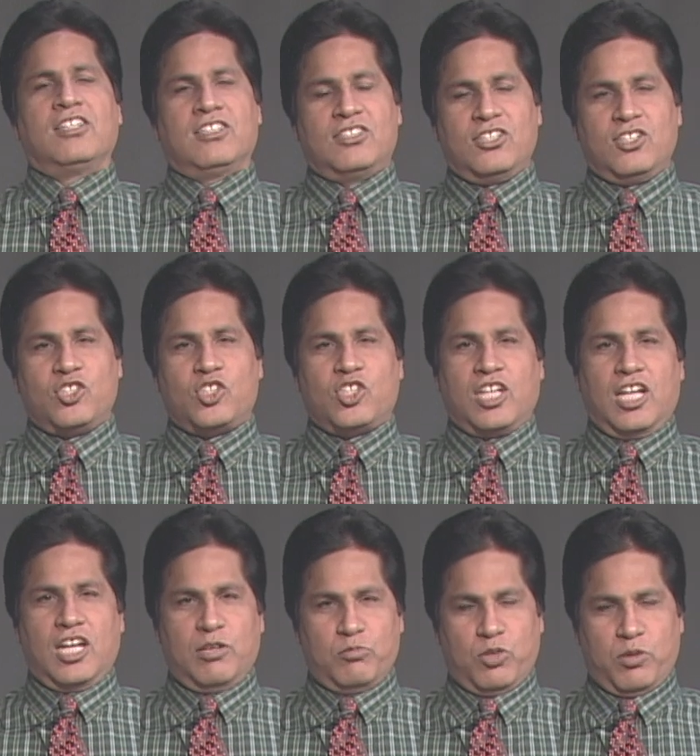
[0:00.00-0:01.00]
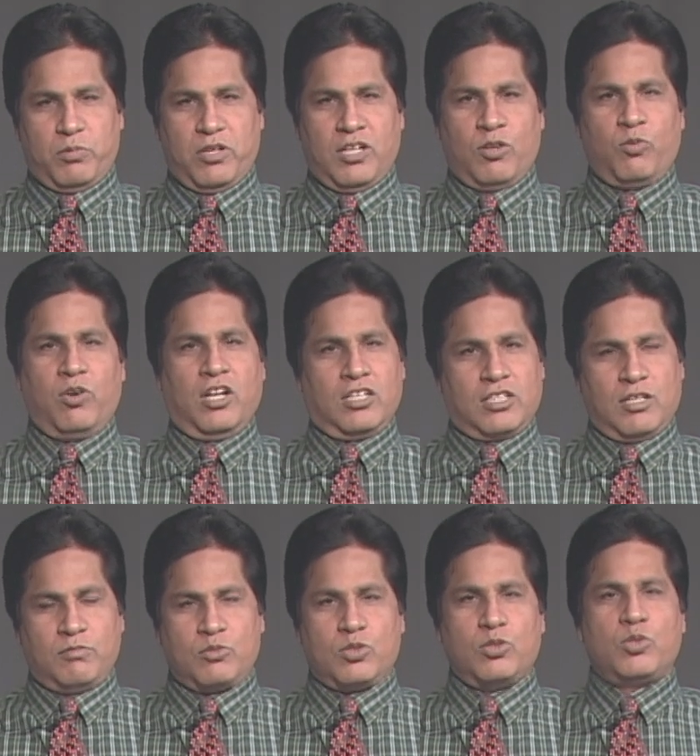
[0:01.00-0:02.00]
this is Shella Mobile.
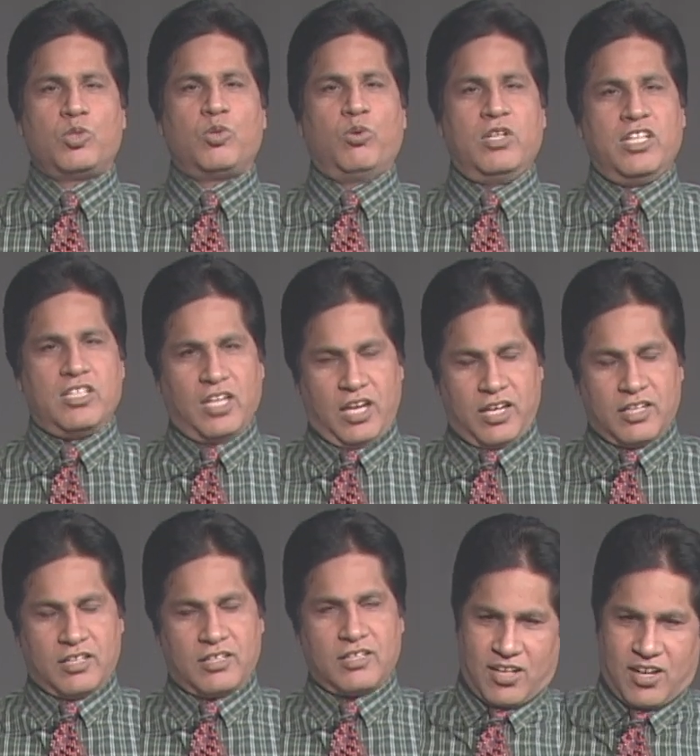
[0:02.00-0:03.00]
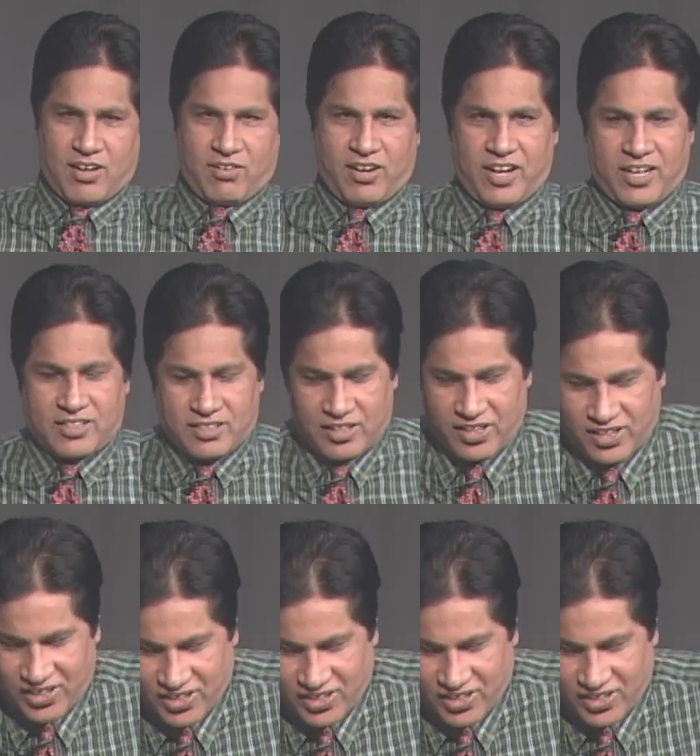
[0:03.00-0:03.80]
Welcome to 2010. All right, thank